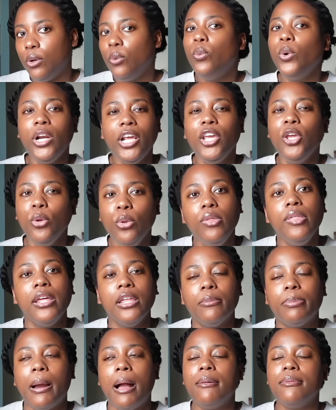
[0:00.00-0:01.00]
What do you think
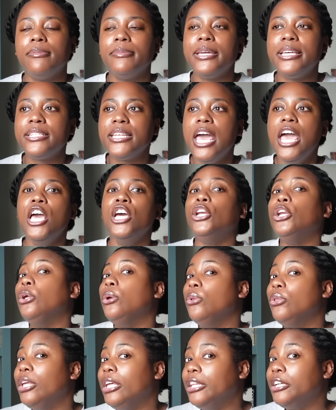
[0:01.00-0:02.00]
the problem is? Do
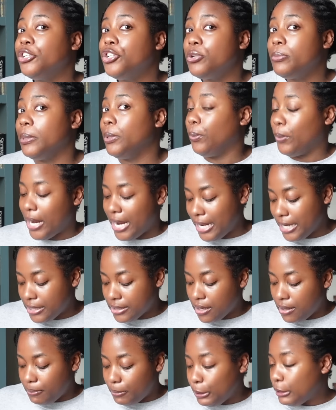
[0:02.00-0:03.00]
you think there should be ratings
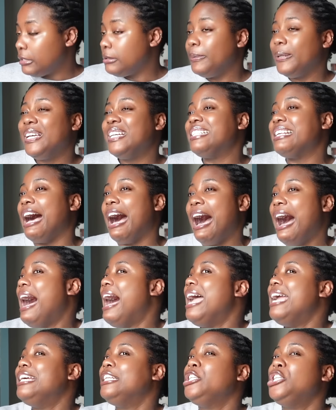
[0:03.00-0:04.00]
on books? Because
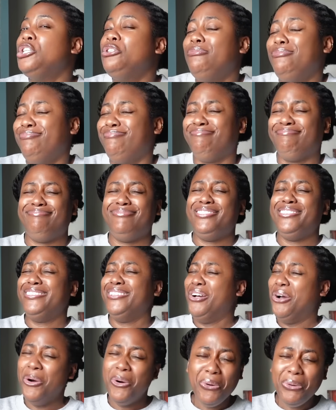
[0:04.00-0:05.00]
I
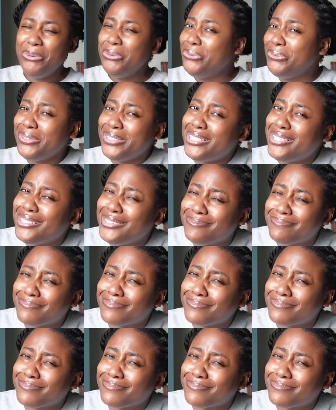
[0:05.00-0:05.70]
don't.